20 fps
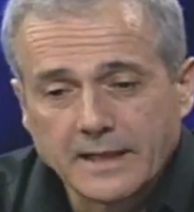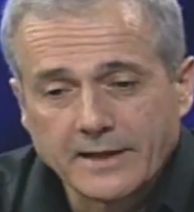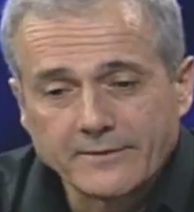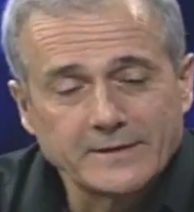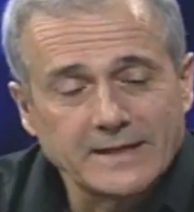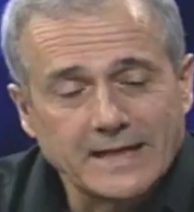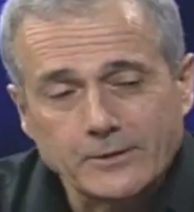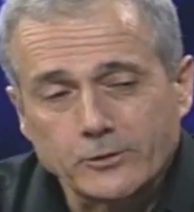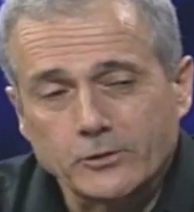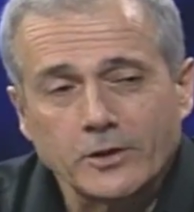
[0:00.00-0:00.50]

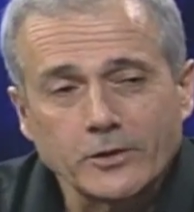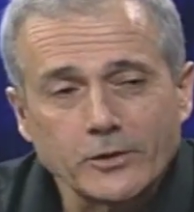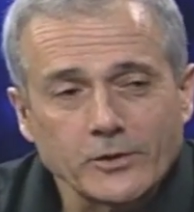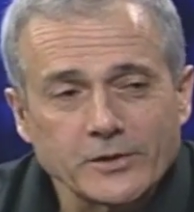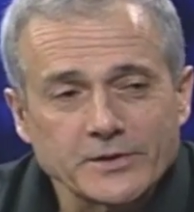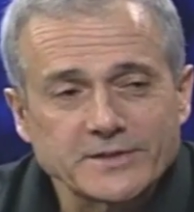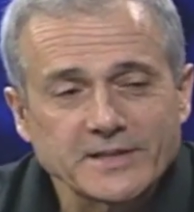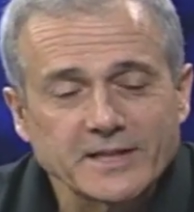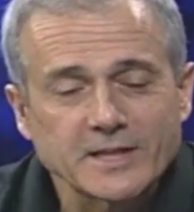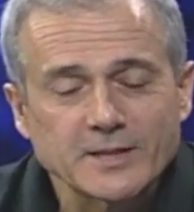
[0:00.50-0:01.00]
I've done all
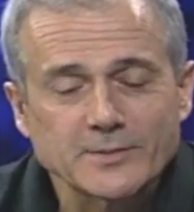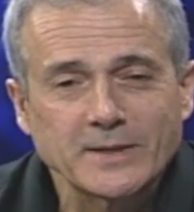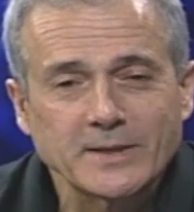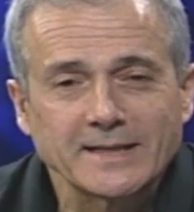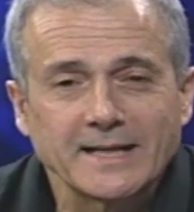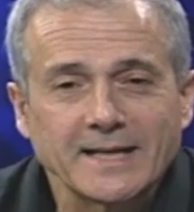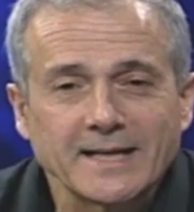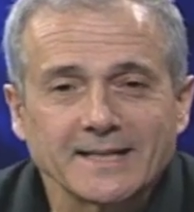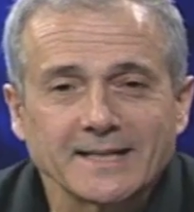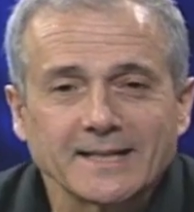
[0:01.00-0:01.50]
those things,
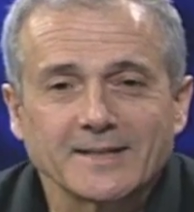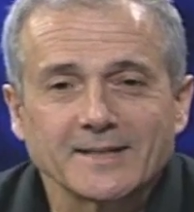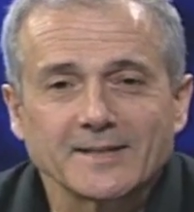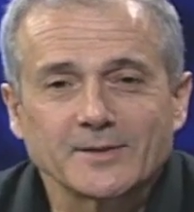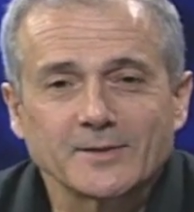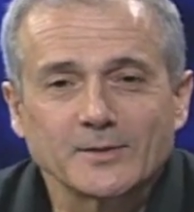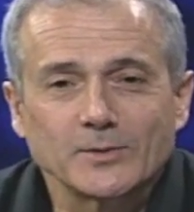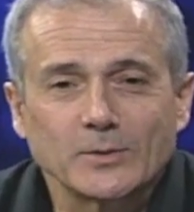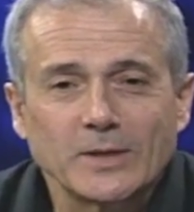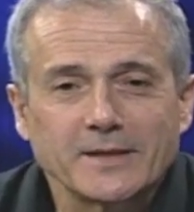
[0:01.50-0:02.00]
but I,
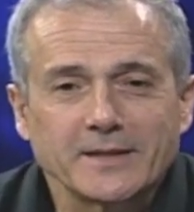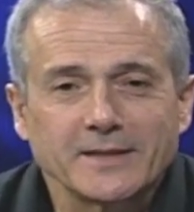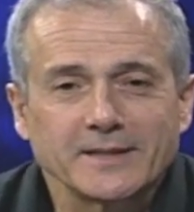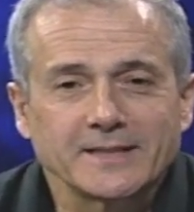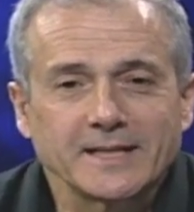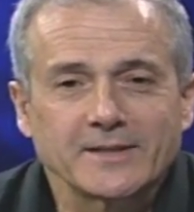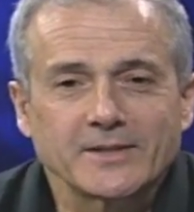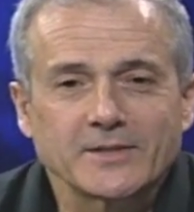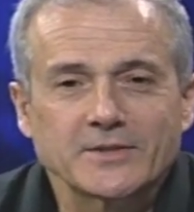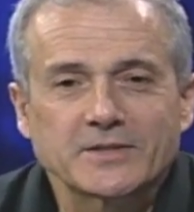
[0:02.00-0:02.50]
uh, one
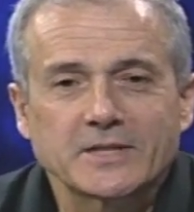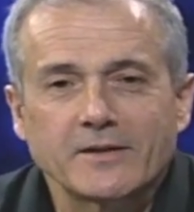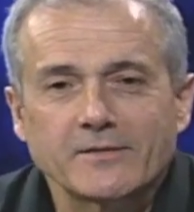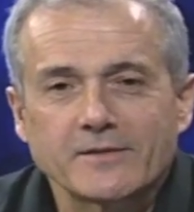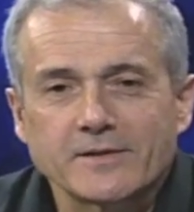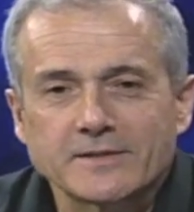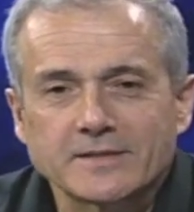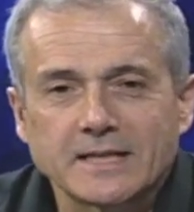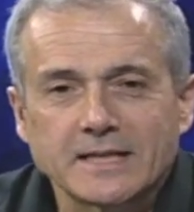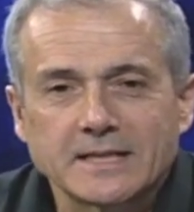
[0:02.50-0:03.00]
thing I
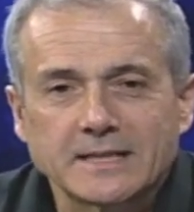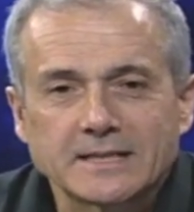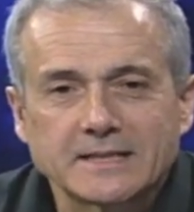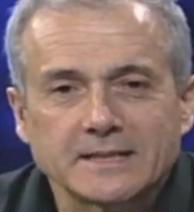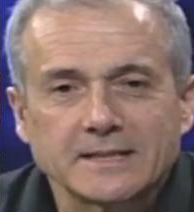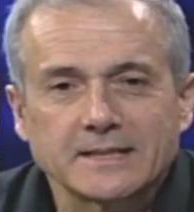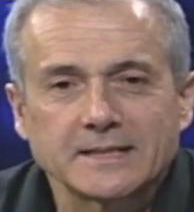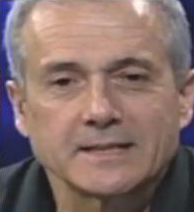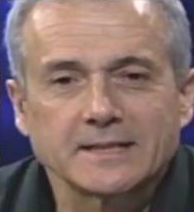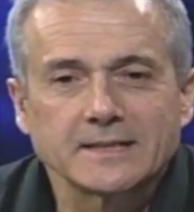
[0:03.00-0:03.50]
discovered is that
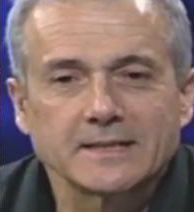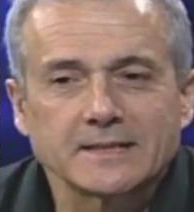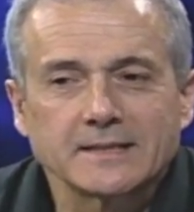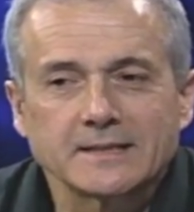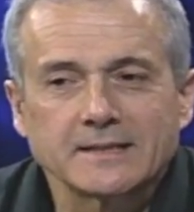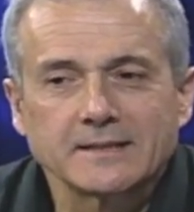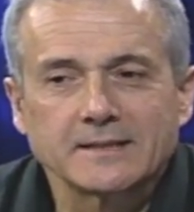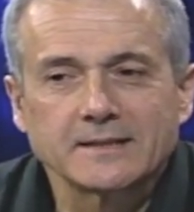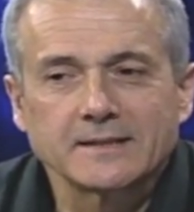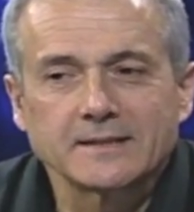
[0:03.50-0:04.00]
uh,
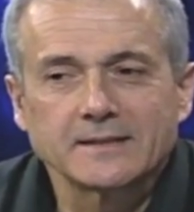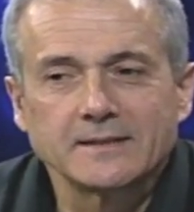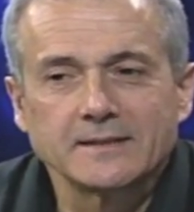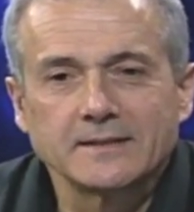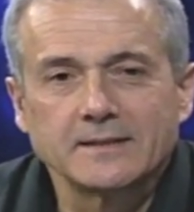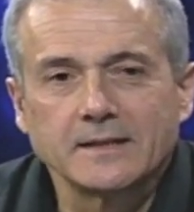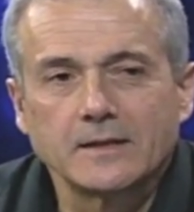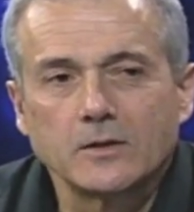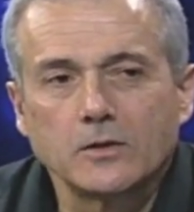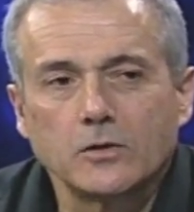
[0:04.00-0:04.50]
uh,
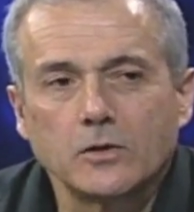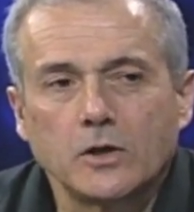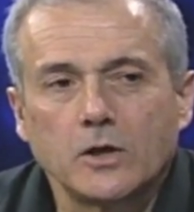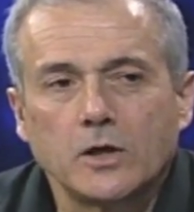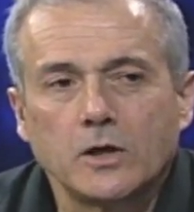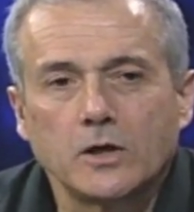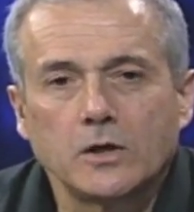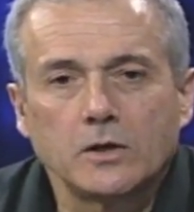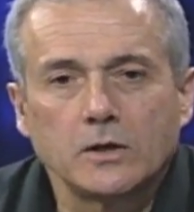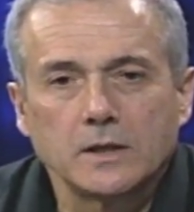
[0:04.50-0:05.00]
the
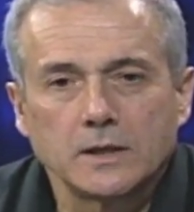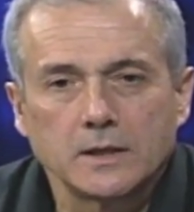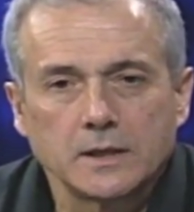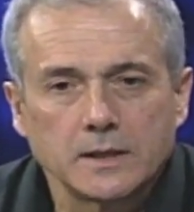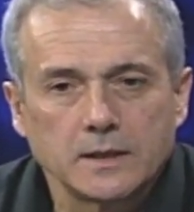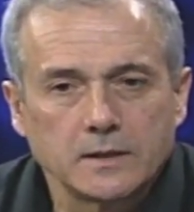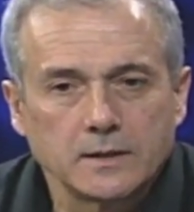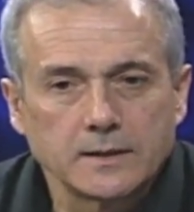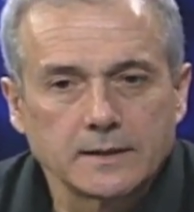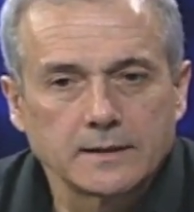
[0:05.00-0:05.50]
law uh,
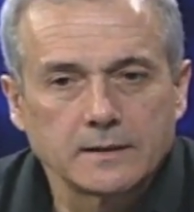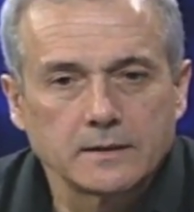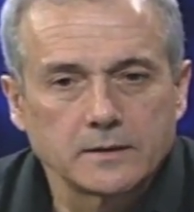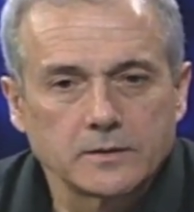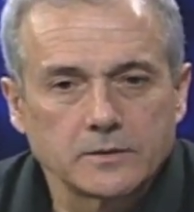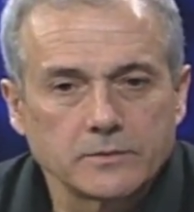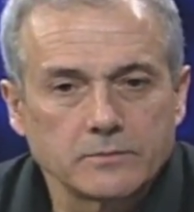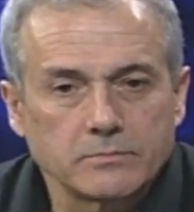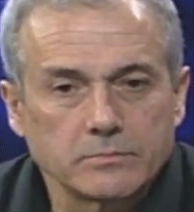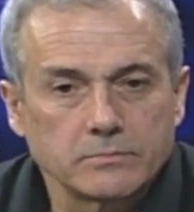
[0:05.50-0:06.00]

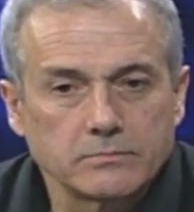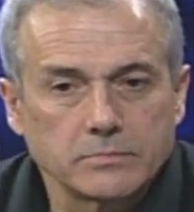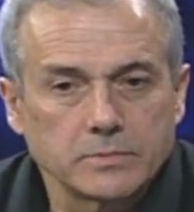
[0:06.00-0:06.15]
uh,